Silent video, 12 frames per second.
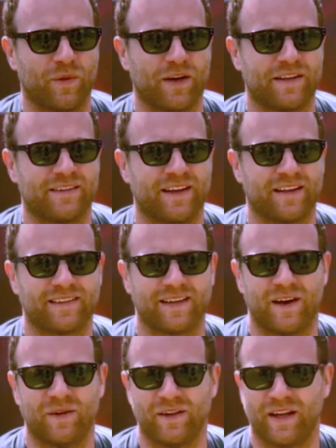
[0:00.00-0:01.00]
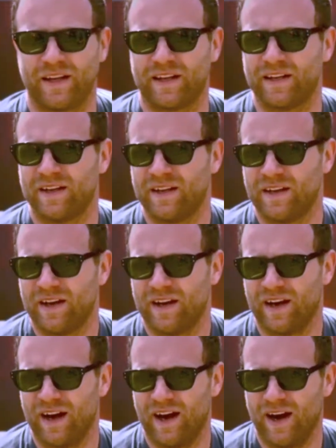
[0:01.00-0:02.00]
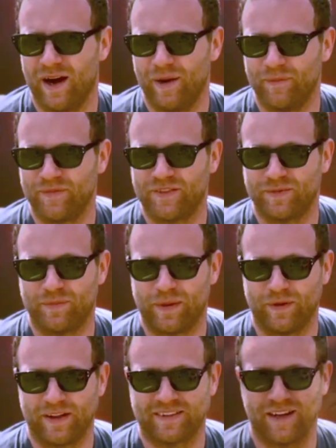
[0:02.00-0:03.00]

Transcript: where he takes out like people like